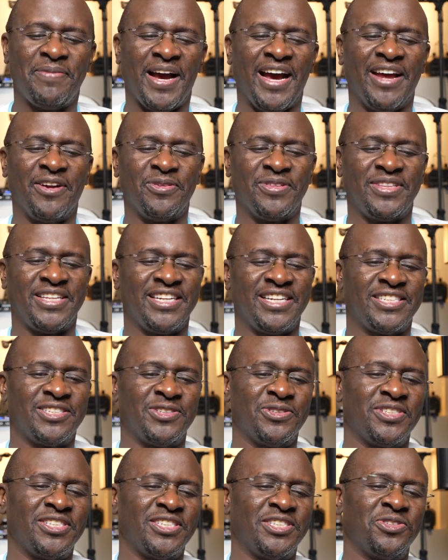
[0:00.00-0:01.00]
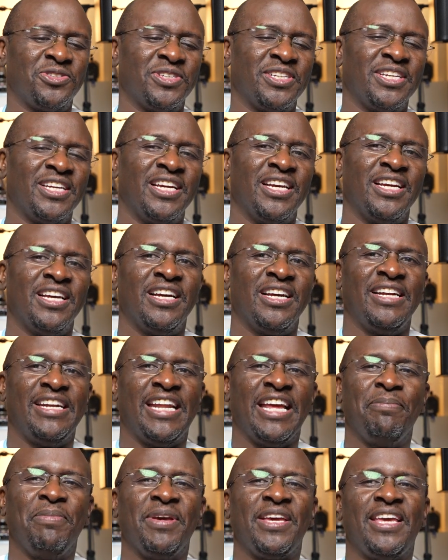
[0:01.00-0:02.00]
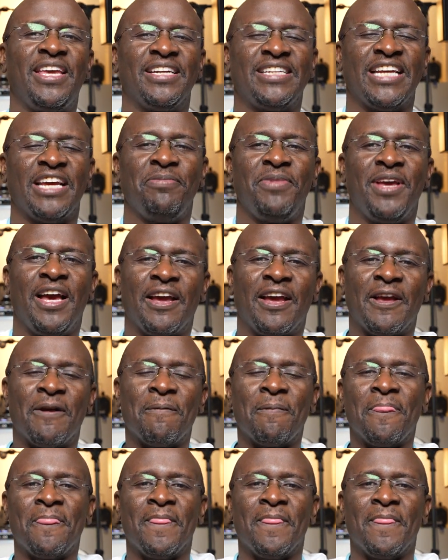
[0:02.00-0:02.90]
I don't think so. Since they make your time yake.